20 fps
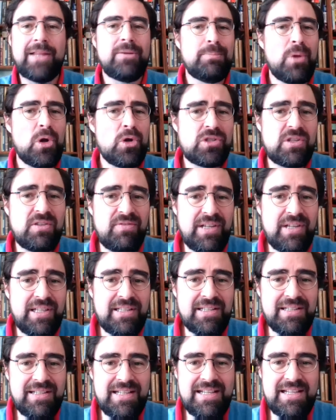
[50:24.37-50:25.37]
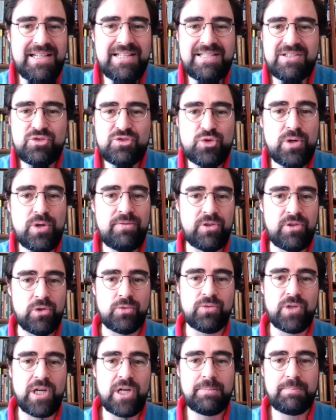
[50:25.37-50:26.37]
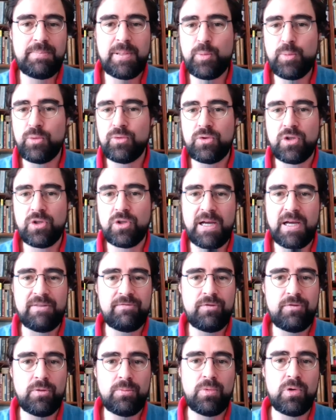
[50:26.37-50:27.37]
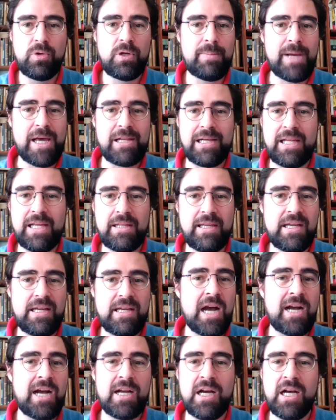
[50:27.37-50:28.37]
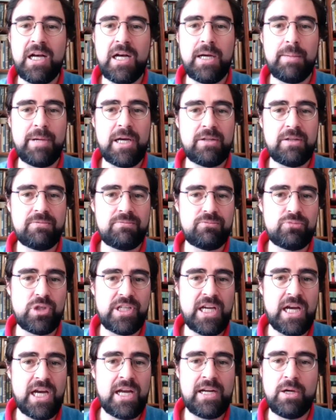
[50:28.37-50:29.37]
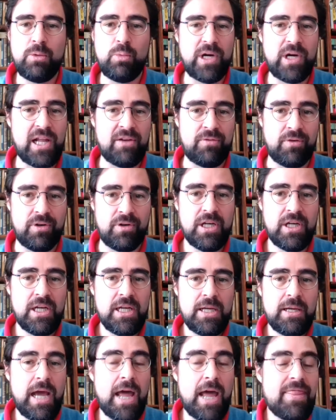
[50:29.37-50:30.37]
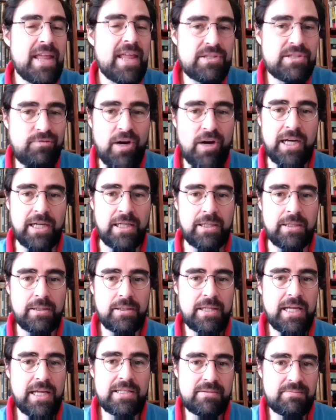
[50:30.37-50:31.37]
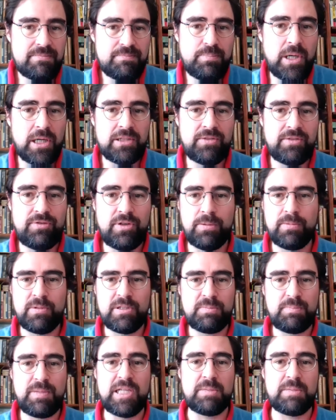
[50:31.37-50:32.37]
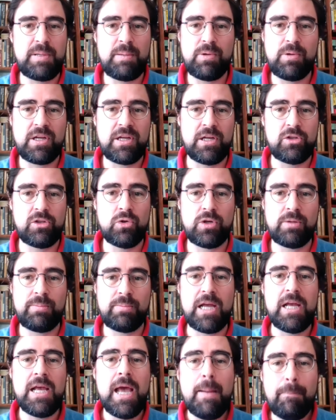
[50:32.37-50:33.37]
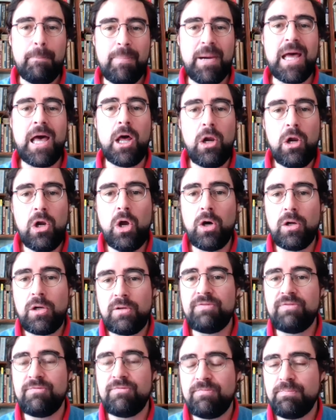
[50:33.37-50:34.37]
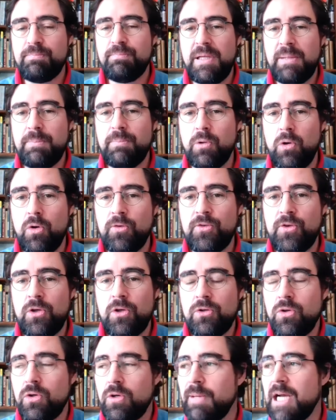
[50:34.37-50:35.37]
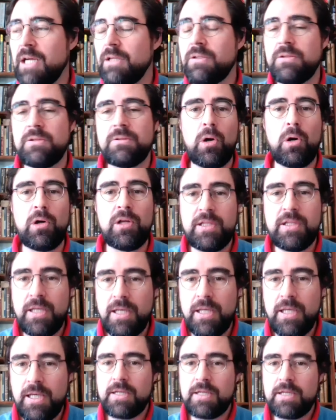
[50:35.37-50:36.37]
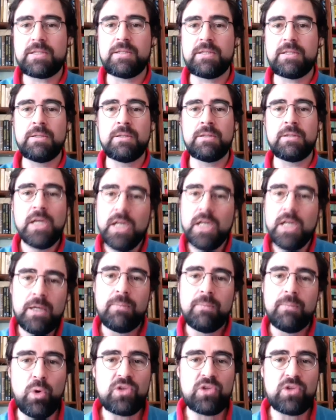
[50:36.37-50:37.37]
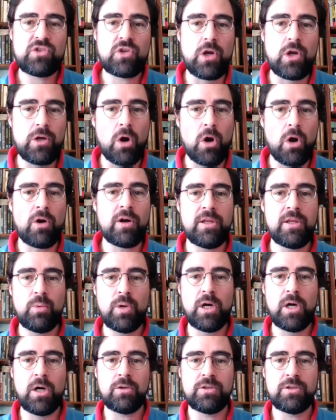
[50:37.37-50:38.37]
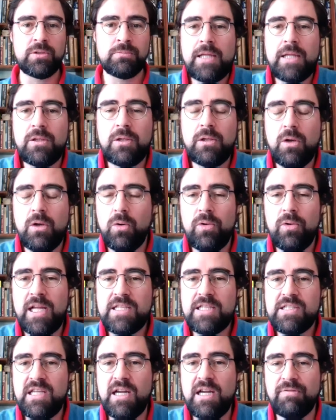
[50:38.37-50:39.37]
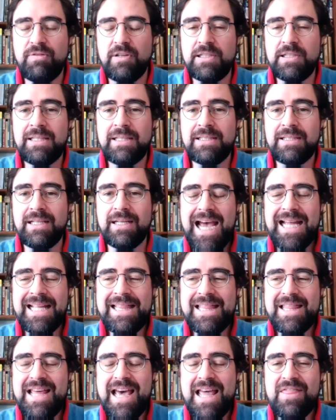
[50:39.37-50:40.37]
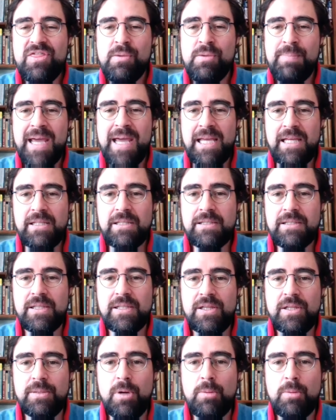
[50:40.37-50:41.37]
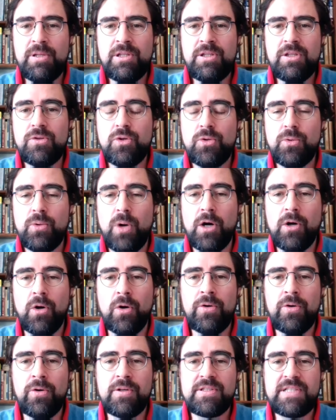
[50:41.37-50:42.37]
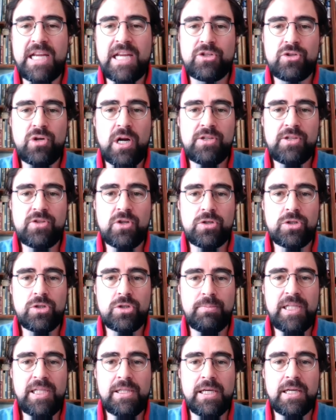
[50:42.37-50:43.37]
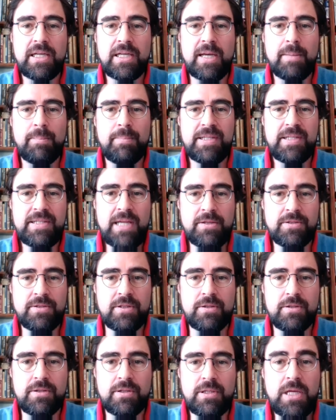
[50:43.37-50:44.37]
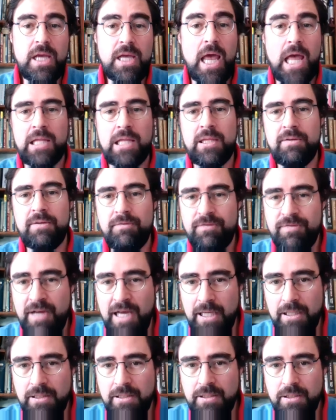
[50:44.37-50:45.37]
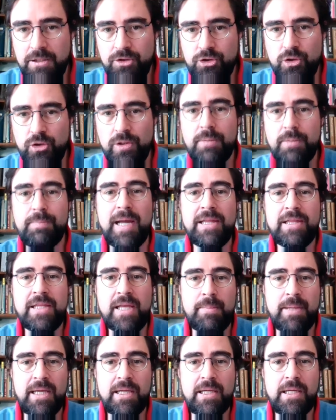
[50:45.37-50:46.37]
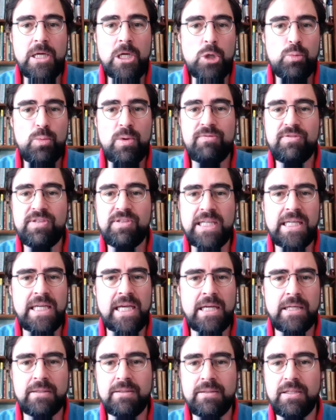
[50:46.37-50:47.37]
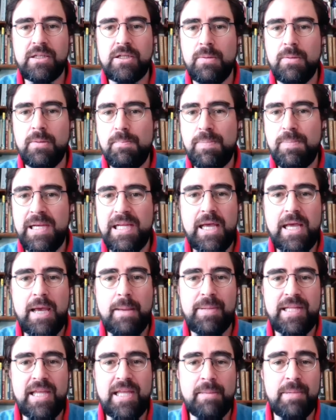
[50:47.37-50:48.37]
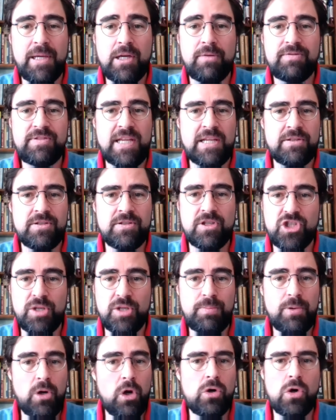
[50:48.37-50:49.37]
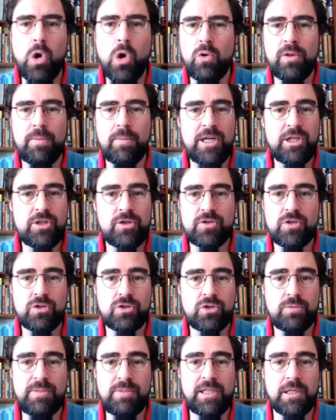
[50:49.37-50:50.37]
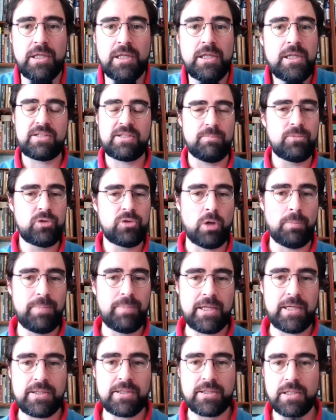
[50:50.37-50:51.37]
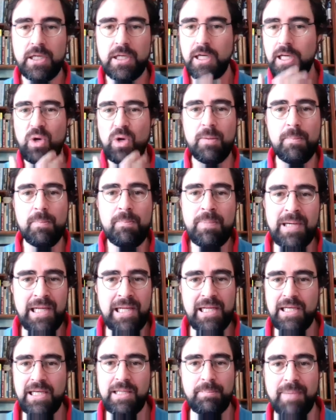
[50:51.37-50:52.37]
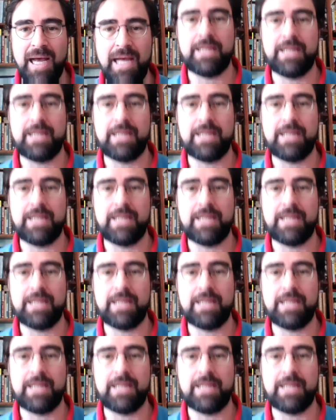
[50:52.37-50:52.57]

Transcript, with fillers: And most of it is trivial, right? People talk about football, about Lady Gaga, about Rihanna, whatever. And that's fine. That's part of freedom of speech. People are going to talk about, but a lot of people also talk about politics and what's going on in the world and all that stuff and and that debate the moment you are on centralized social media can be censored and in fact during the pandemic we've seen a complete epidemic of censorship on all the major social media some topics were completely